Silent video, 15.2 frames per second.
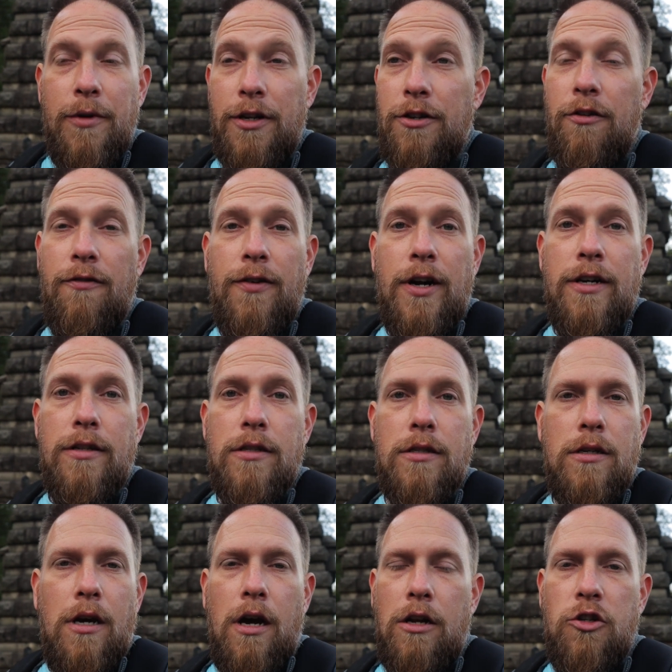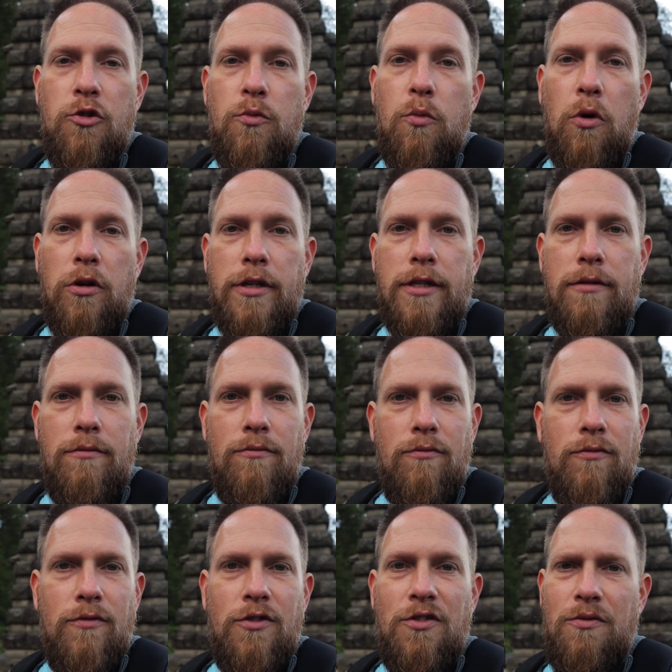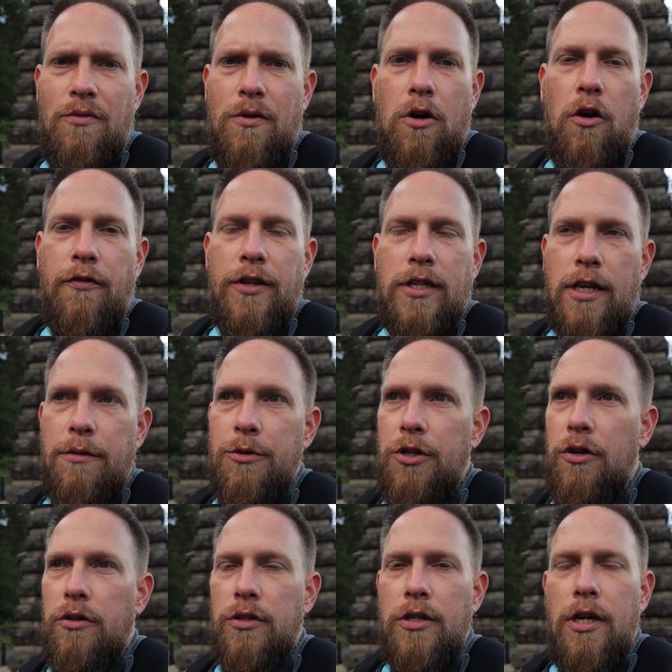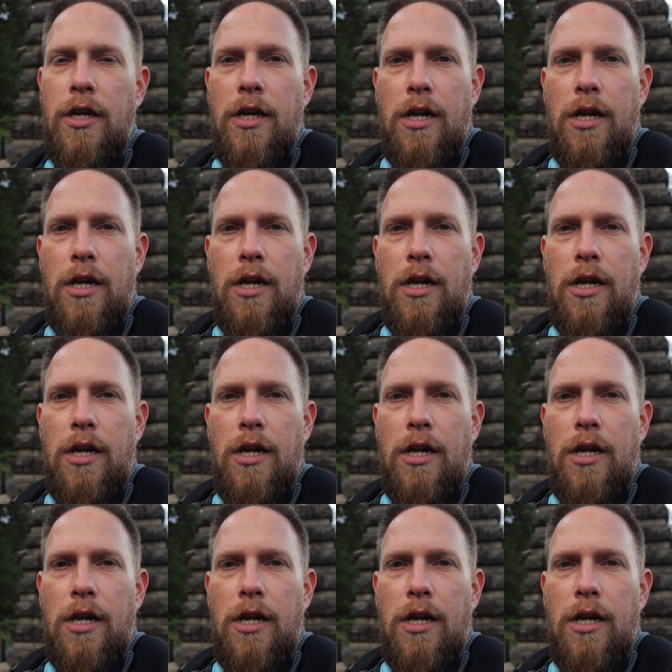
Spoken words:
and you'll find 101 of the same shots.